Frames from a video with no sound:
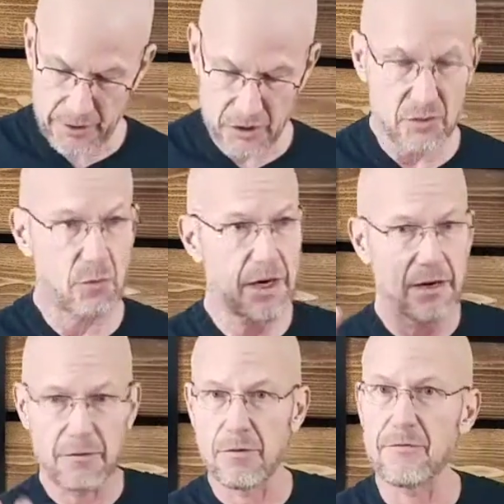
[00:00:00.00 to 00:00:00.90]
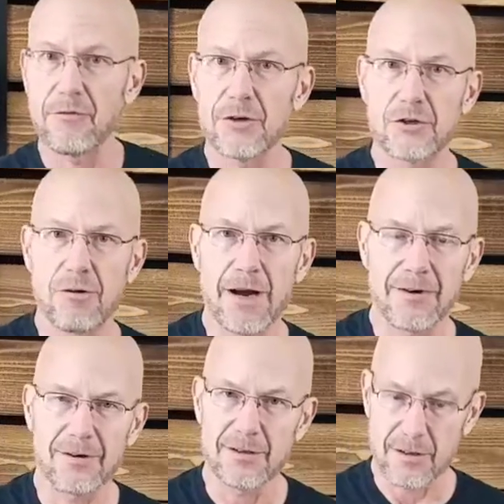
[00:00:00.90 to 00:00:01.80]
I just went into the
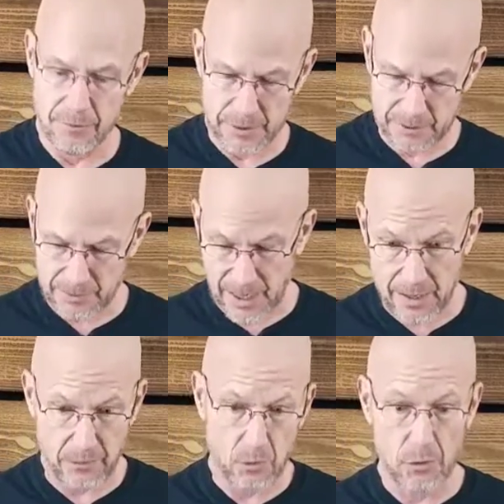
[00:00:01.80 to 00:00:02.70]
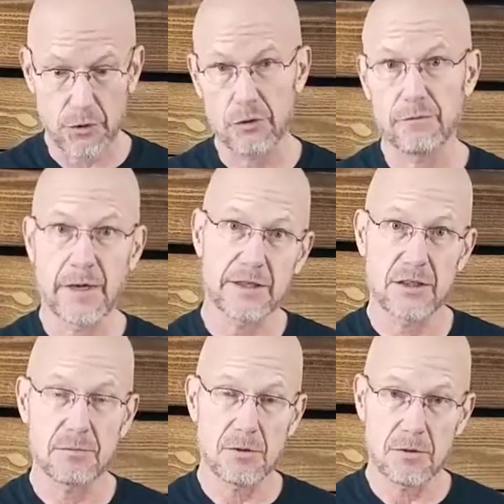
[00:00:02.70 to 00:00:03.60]
refrigerator and there were some kind of older
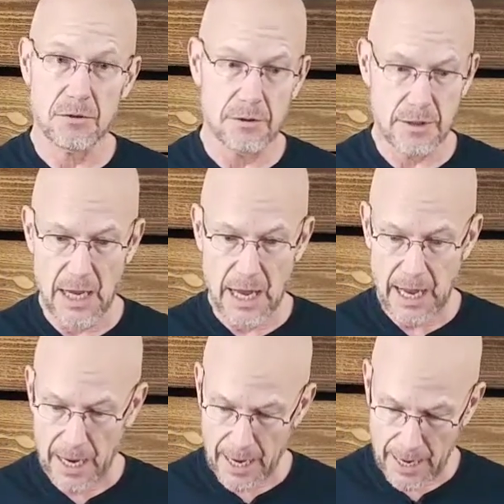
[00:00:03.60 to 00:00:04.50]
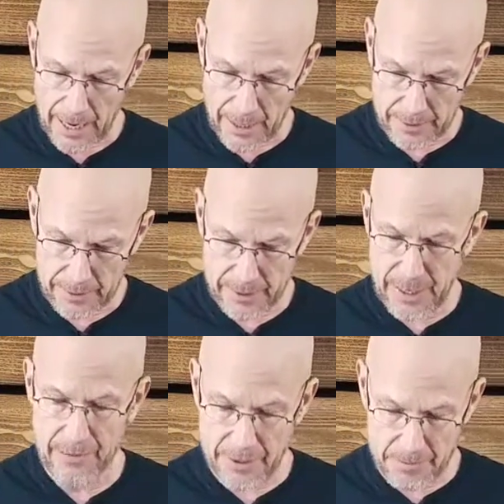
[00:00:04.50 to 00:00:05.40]
vegetables and
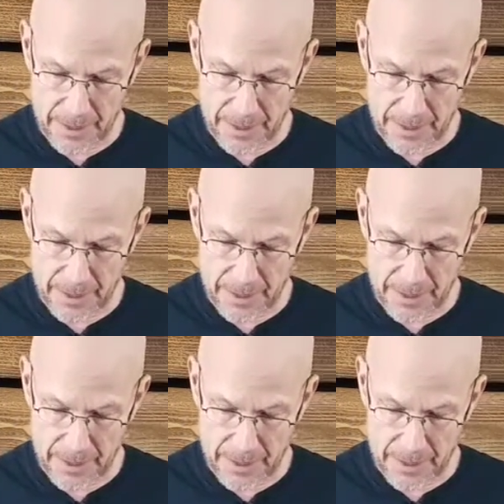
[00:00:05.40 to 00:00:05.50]
didn't have any